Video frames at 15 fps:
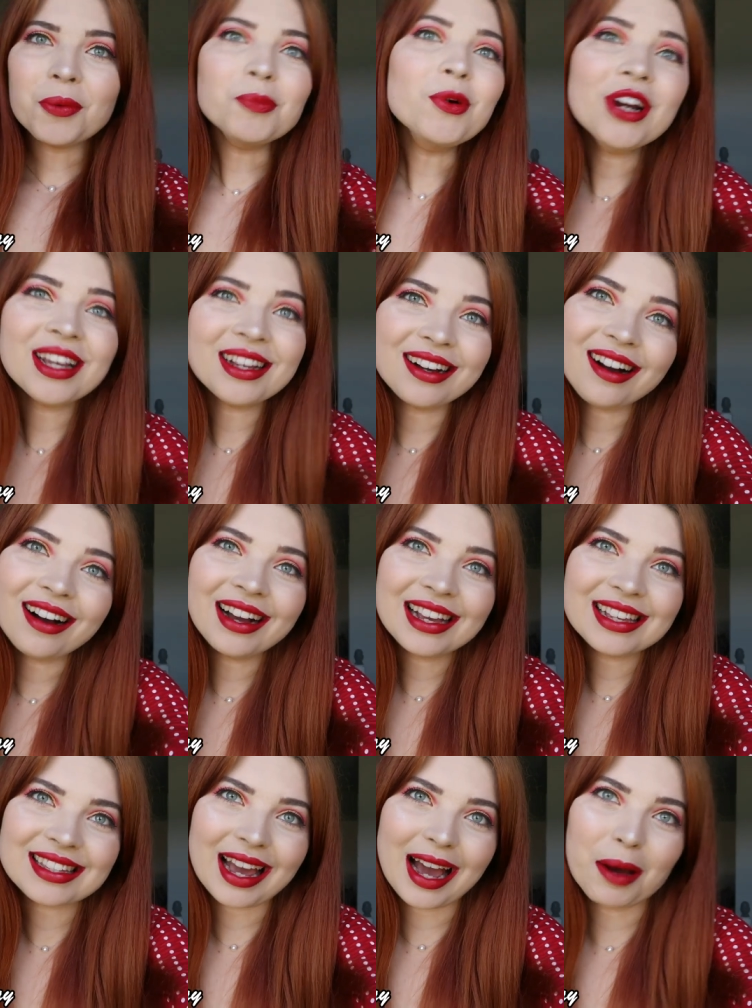Morning
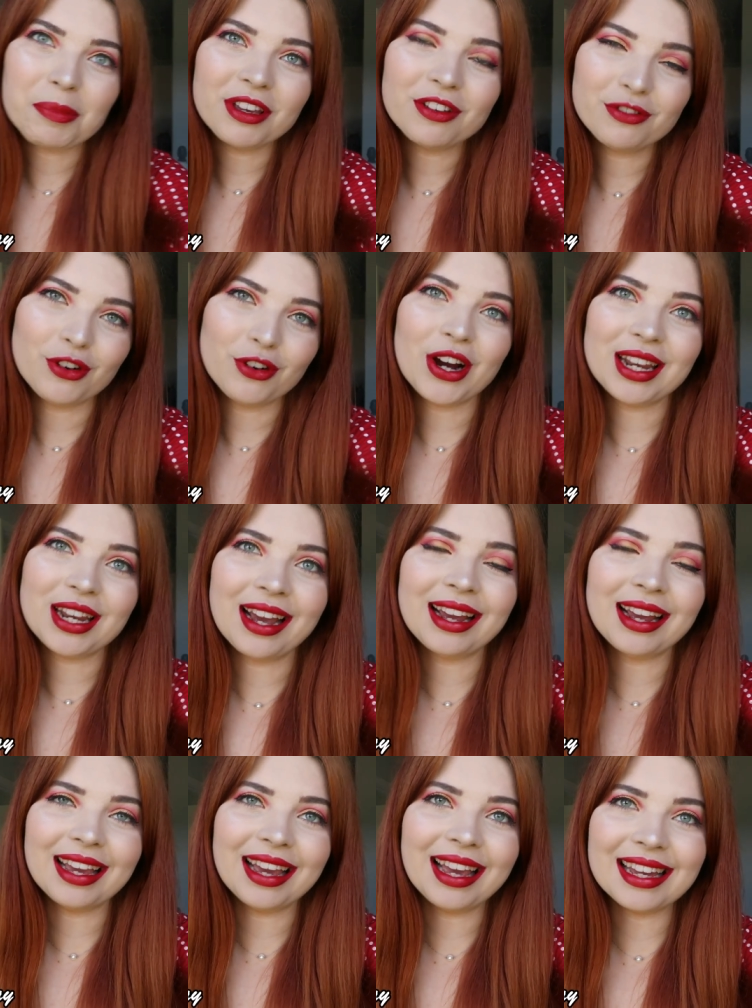guys, happy
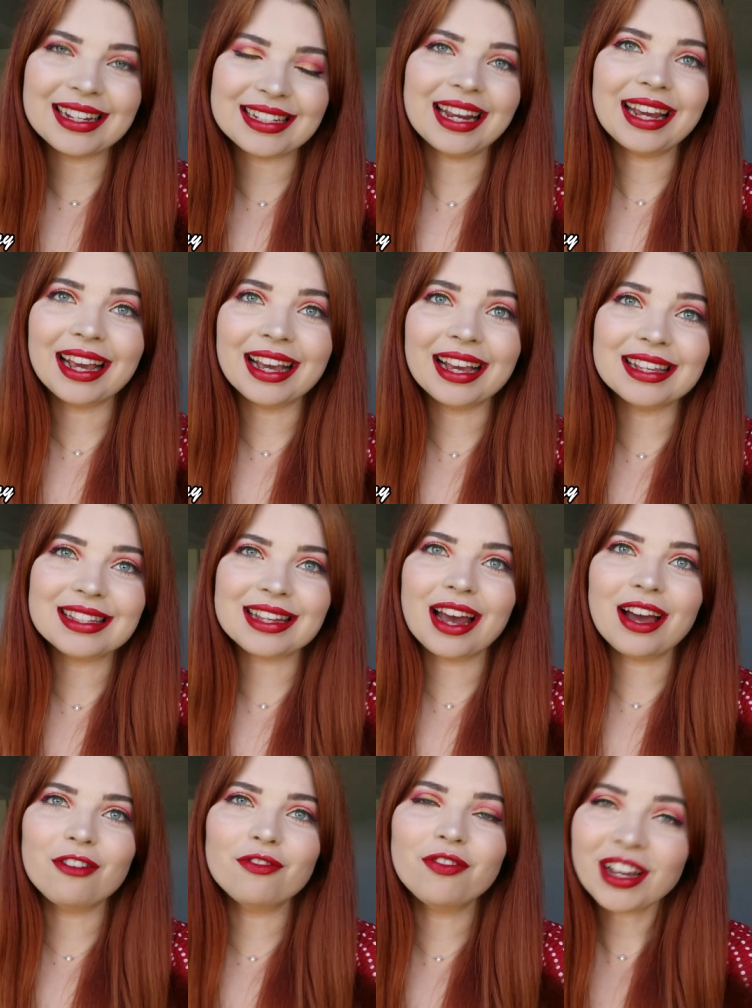Friday. It is
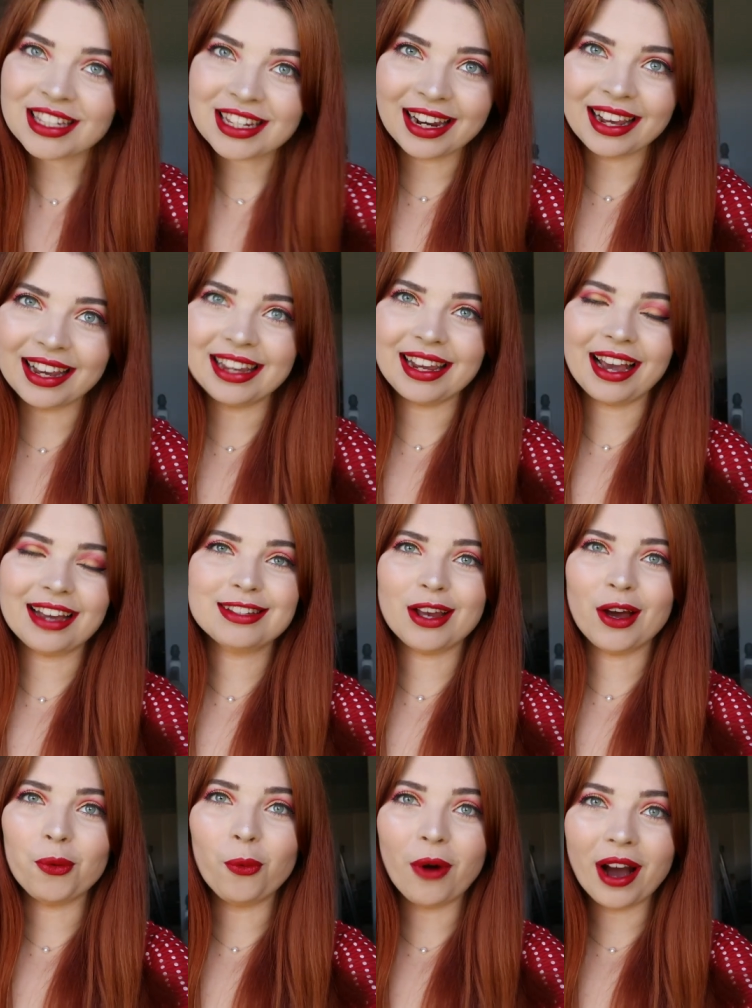Vascular
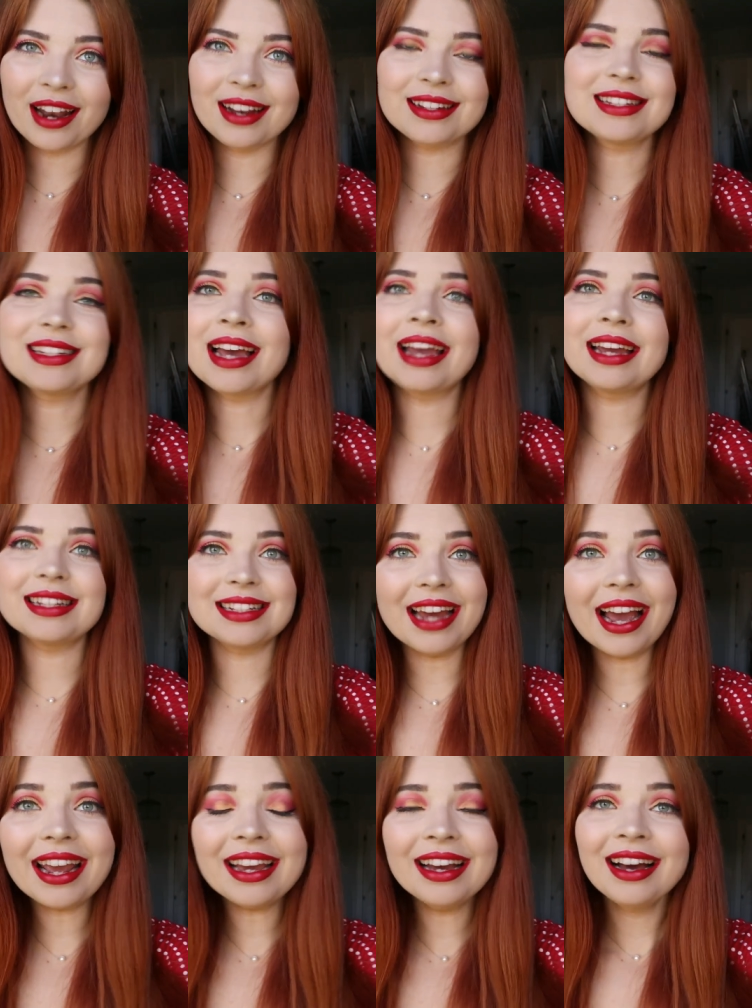EDS Awareness Day
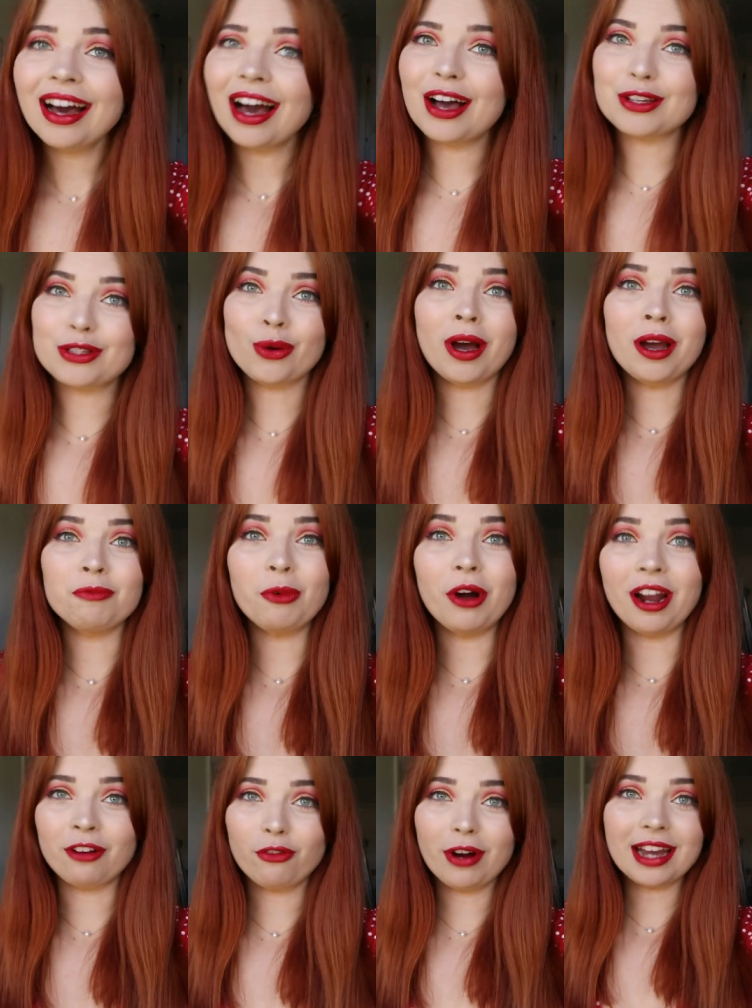today, so I'm
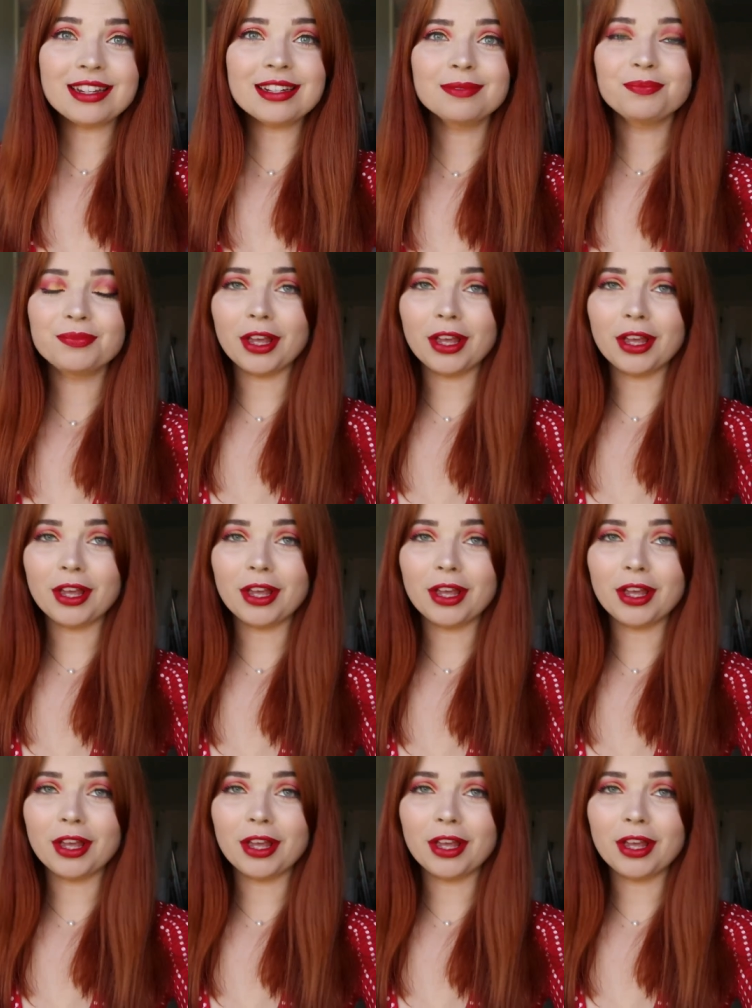wearing red.